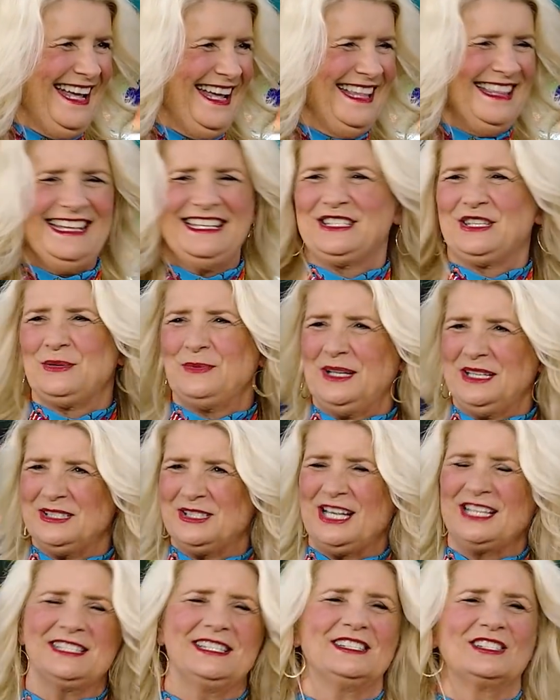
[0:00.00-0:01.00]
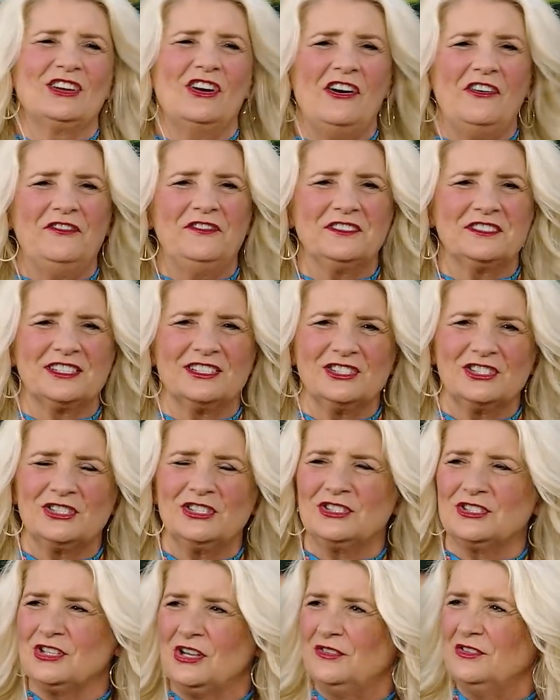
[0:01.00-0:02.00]
And then she went to Jesse's office and
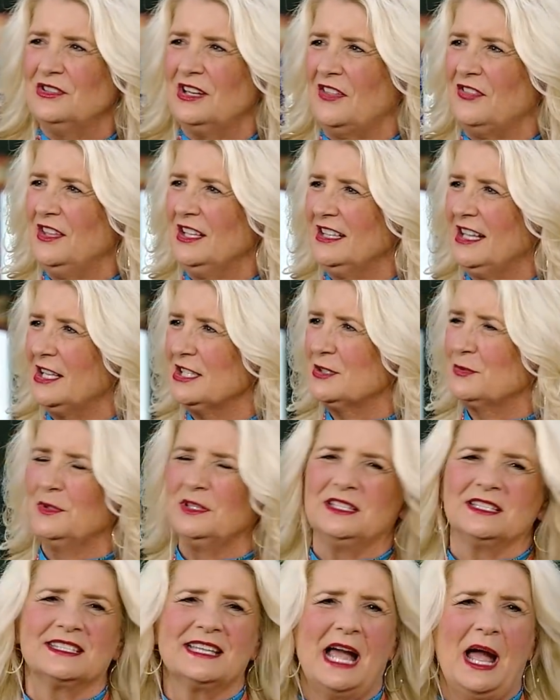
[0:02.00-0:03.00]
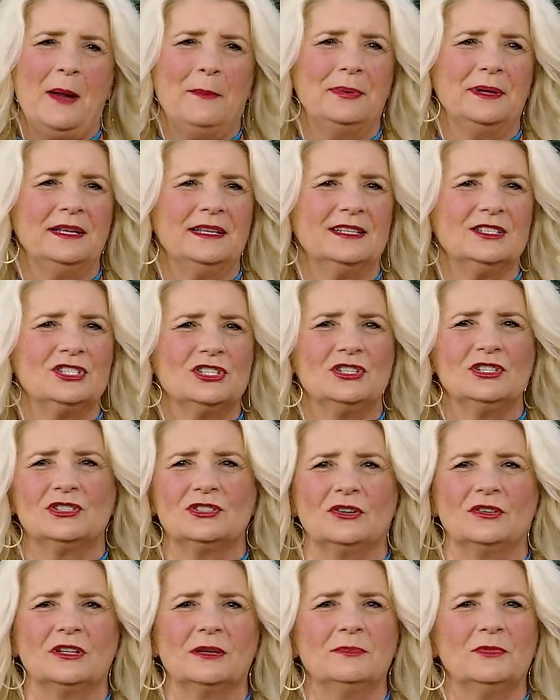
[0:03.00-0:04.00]
she showed, I think that's when this happened, and she
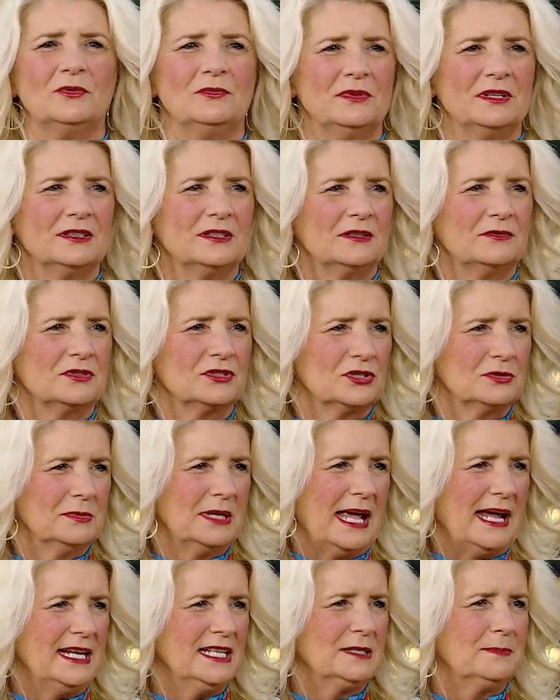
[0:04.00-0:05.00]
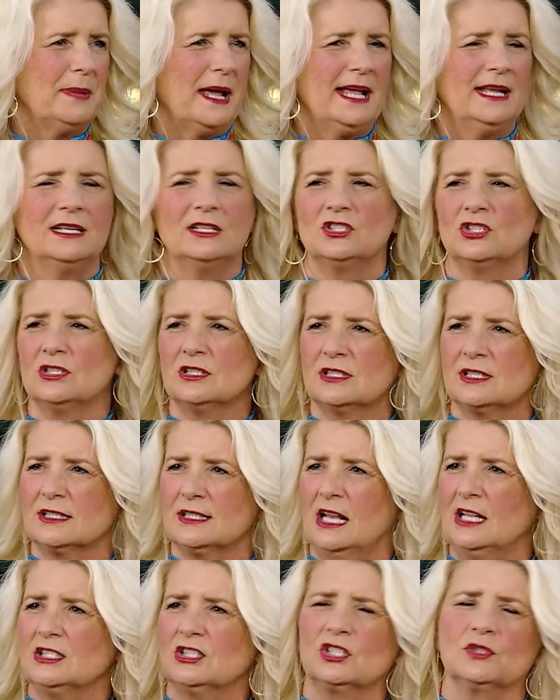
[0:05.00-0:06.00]
showed him the, the, the ace band. she says,
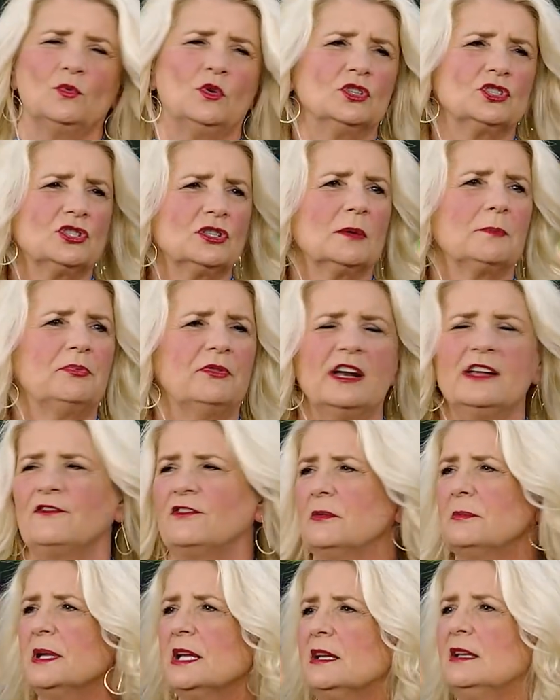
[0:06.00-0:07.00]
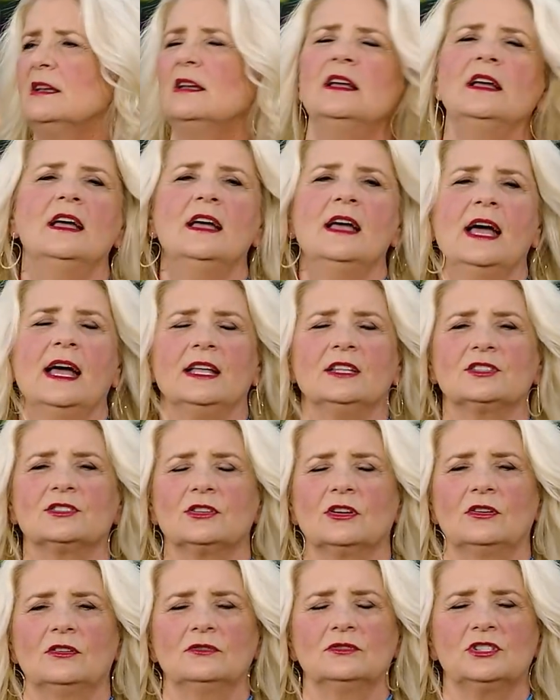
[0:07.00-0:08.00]
I just want you to pray for me. And
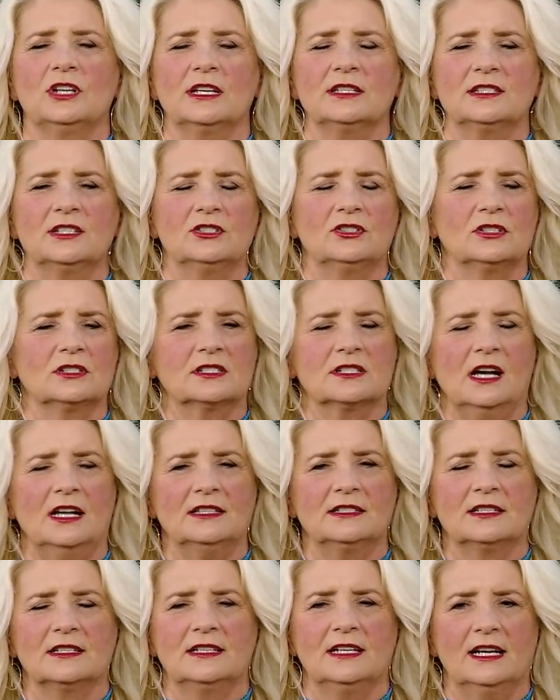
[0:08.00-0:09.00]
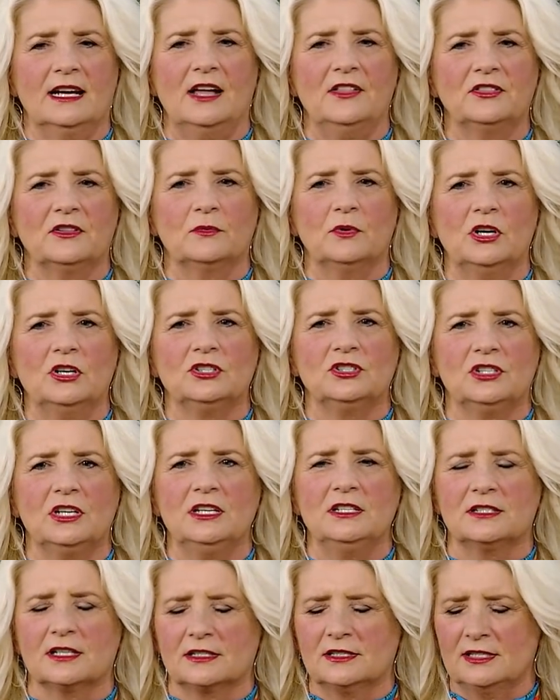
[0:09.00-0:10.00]
so Jesse just got to get out the word
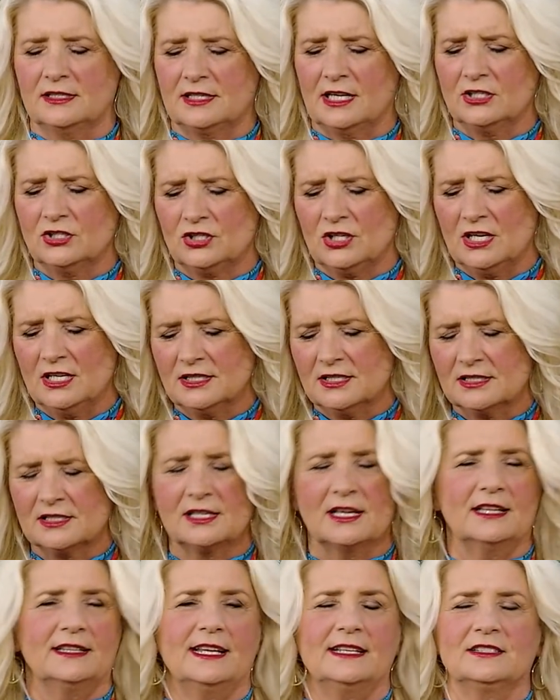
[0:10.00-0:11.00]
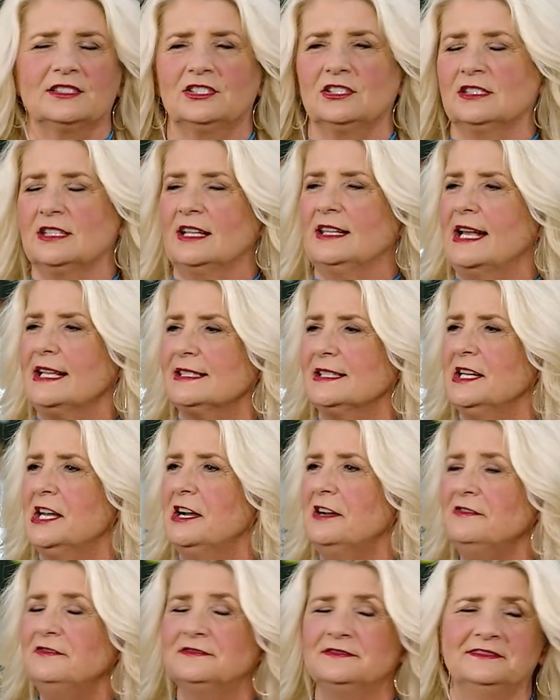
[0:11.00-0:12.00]
Jesus. He said, Jesus, she said, that's
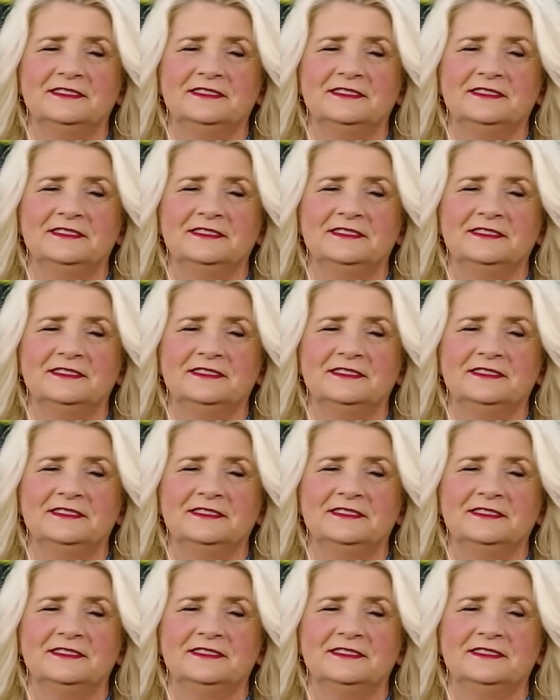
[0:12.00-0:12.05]
enough.